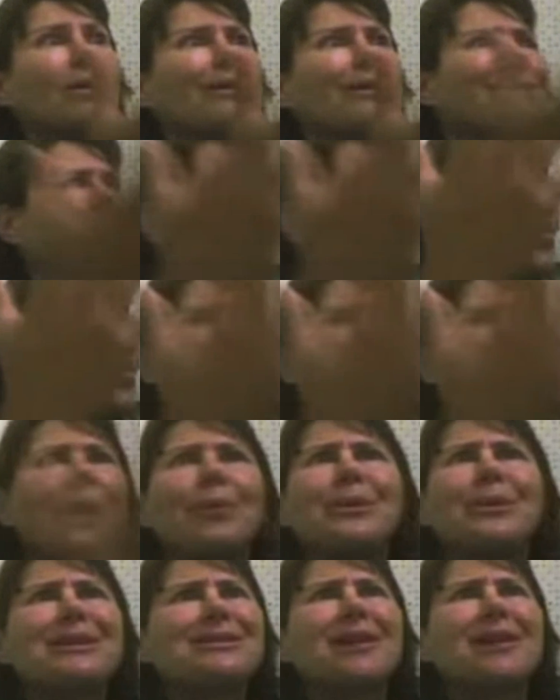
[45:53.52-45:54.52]
you know, why
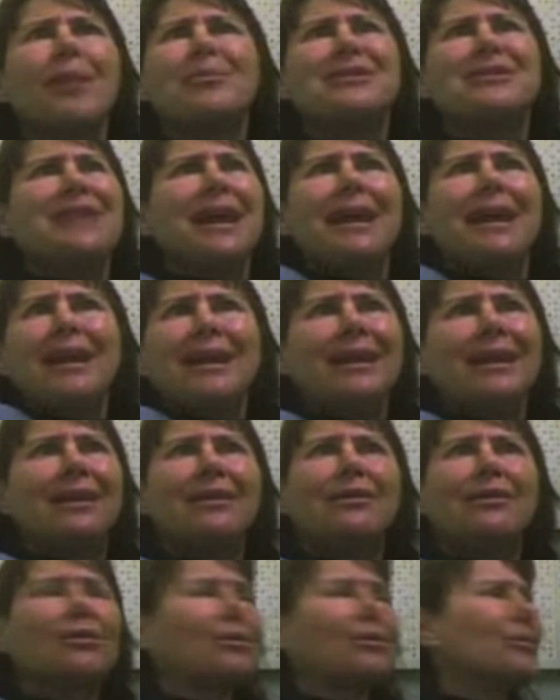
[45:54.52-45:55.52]
we stopped dating
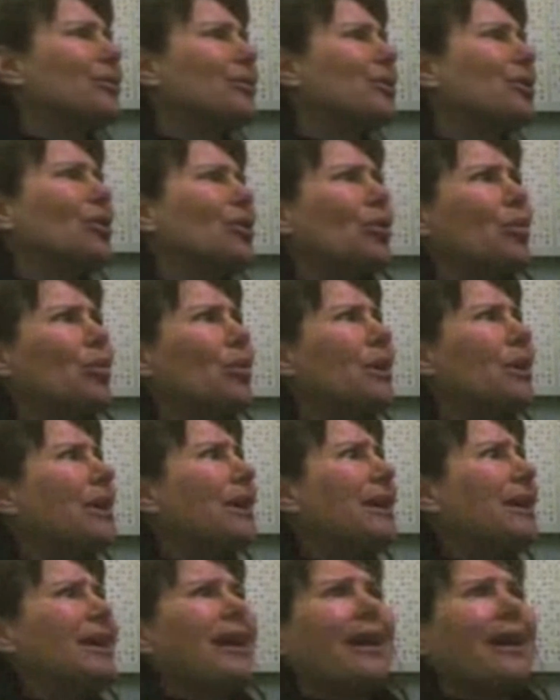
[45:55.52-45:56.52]
or, you know,
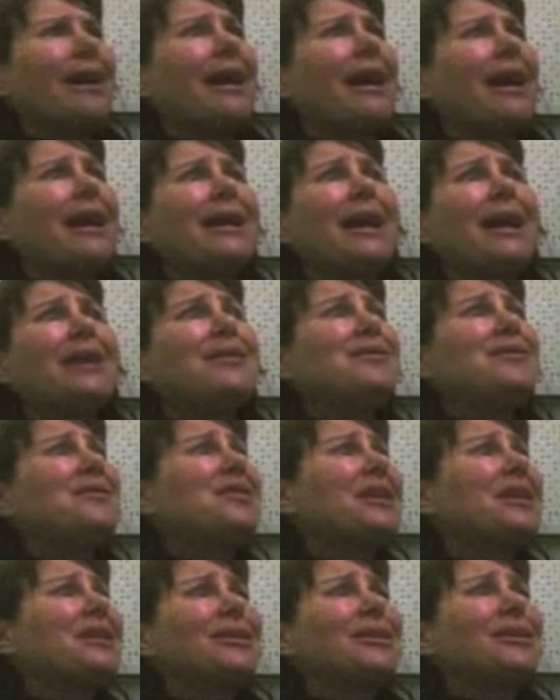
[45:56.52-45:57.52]
and I even
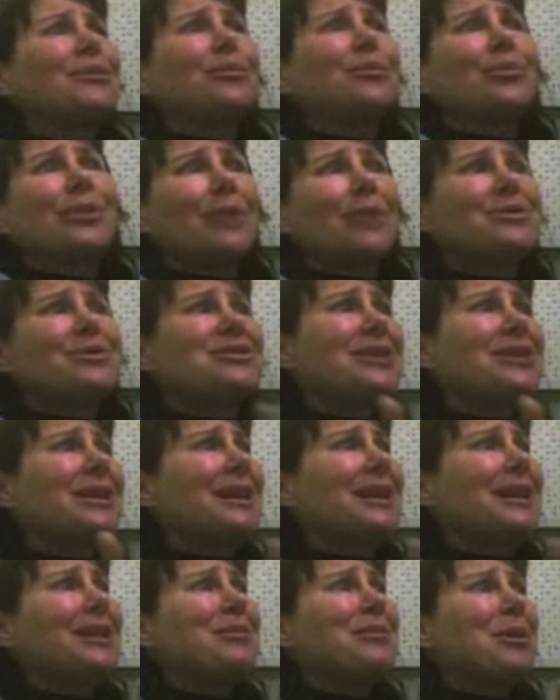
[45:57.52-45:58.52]
think that when I was
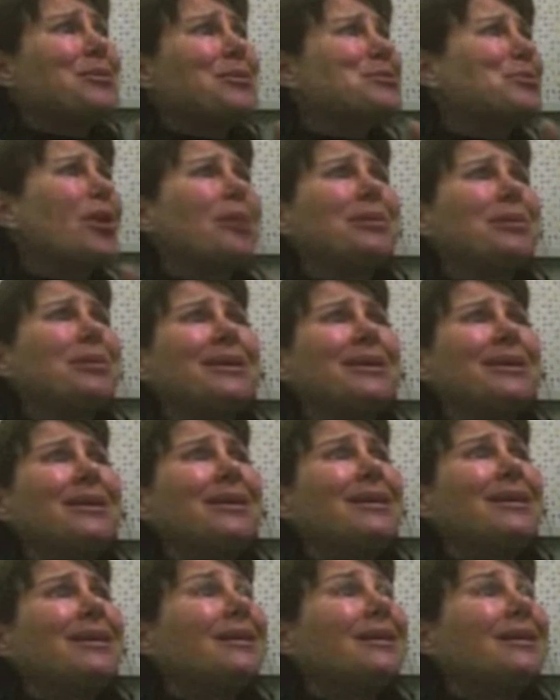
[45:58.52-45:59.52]
dating him, I was probably,
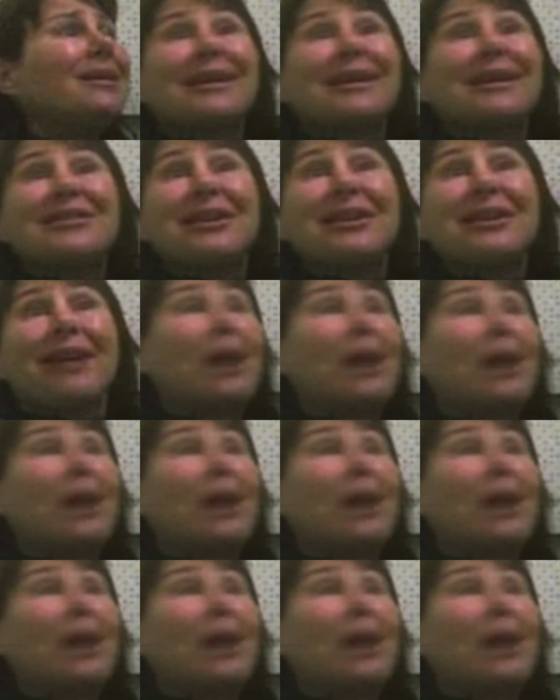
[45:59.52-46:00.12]
like I said, I